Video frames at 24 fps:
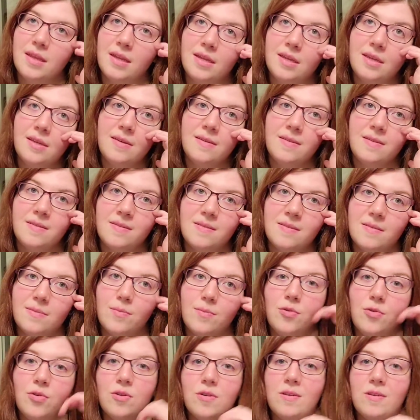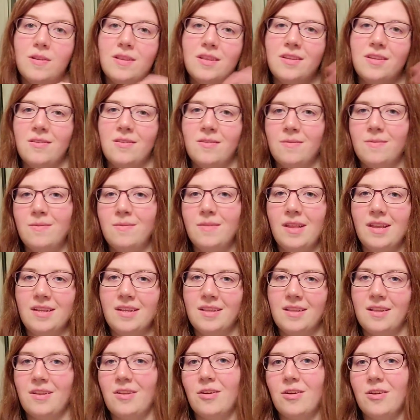He's more on the
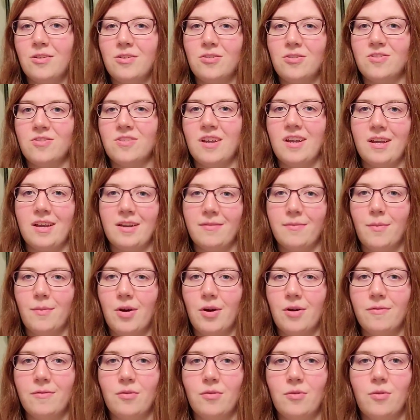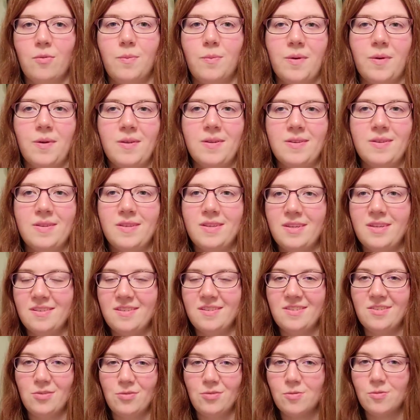darker side of Marvel, but he's
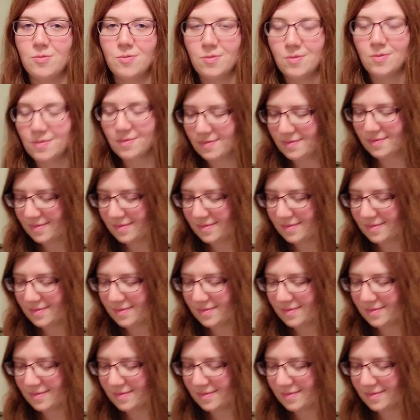still cool,